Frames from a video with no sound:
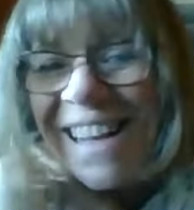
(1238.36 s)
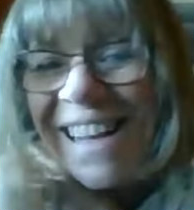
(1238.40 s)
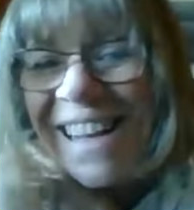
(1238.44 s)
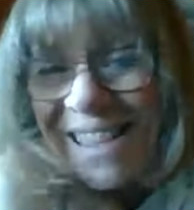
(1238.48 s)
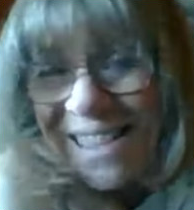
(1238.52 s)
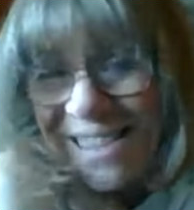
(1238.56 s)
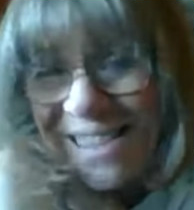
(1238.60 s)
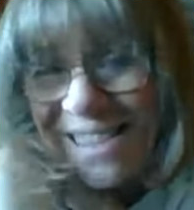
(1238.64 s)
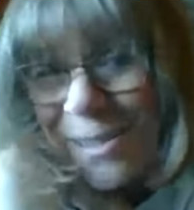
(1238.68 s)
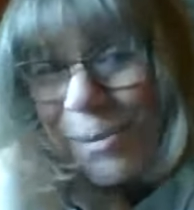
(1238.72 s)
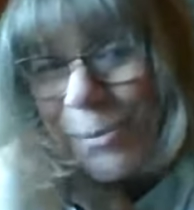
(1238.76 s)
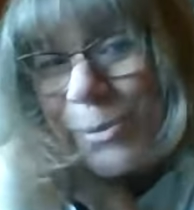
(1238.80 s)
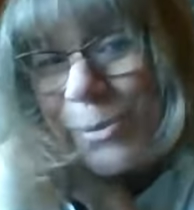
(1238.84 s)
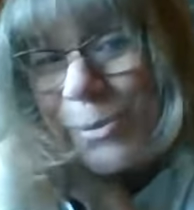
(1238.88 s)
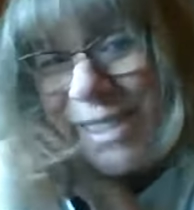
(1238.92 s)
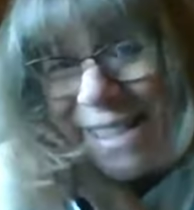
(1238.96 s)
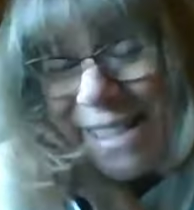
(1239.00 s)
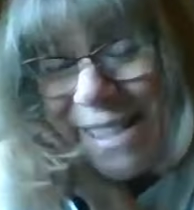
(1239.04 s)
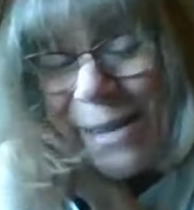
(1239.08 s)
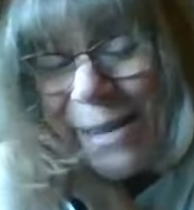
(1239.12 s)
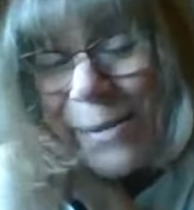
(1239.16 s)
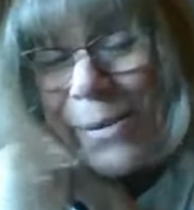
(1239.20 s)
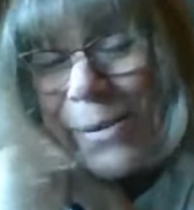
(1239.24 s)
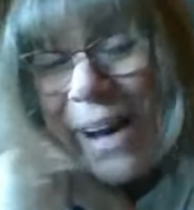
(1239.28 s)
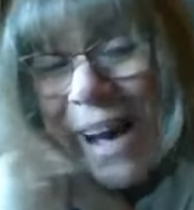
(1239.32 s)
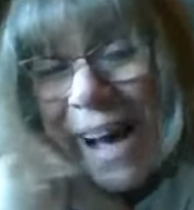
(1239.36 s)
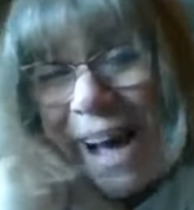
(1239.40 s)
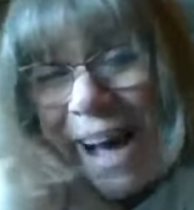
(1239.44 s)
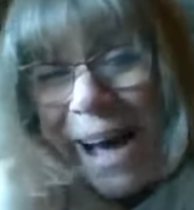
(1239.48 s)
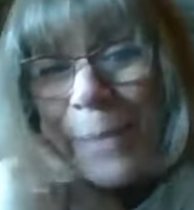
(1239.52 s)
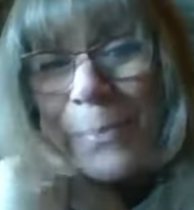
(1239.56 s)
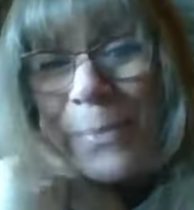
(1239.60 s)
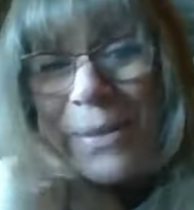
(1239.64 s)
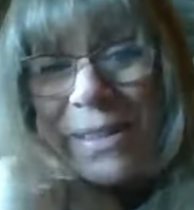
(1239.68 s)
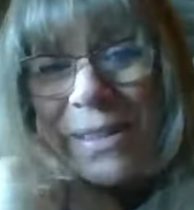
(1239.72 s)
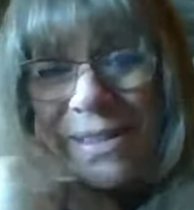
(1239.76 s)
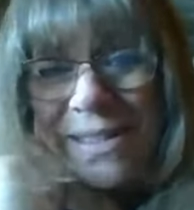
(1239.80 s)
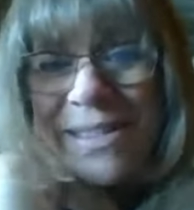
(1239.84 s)
we'll see
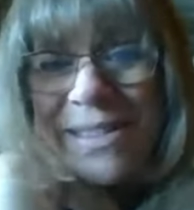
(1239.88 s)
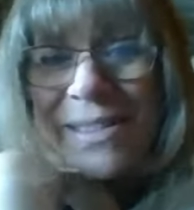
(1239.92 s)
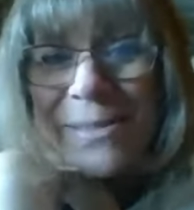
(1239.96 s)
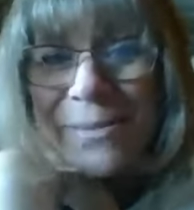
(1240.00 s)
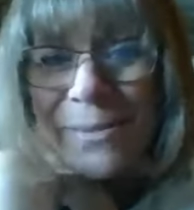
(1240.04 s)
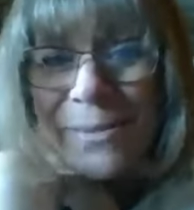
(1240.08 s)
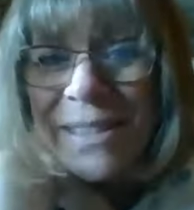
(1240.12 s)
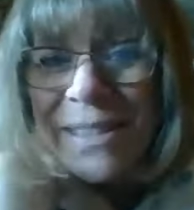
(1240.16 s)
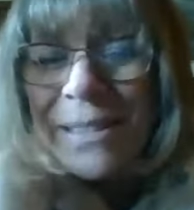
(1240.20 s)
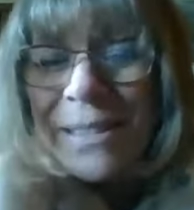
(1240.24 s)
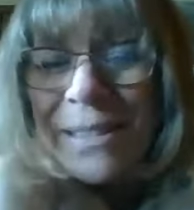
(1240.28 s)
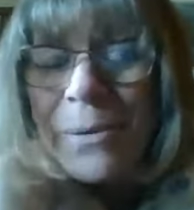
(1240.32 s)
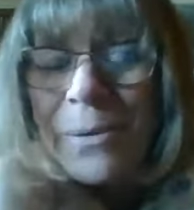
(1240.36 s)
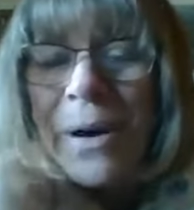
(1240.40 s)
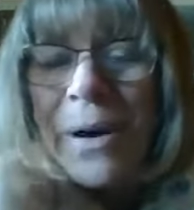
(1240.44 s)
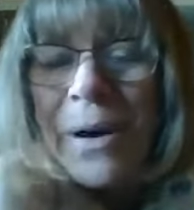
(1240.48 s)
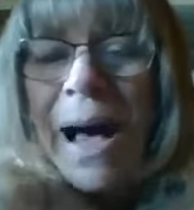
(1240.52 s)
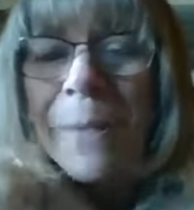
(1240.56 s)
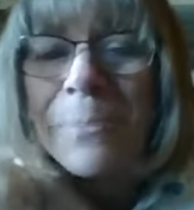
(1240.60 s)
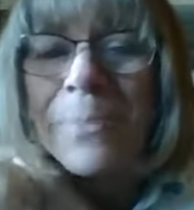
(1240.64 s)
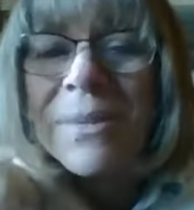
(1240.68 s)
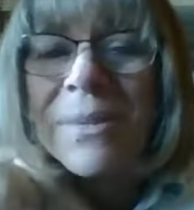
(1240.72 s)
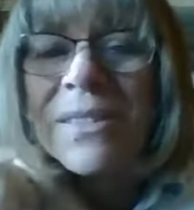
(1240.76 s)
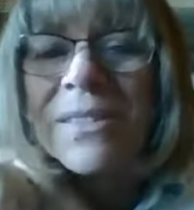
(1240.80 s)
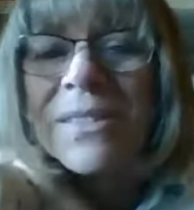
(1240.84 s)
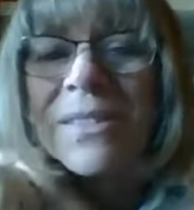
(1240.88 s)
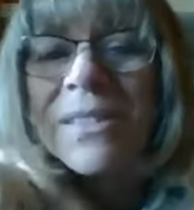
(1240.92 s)
what happens. So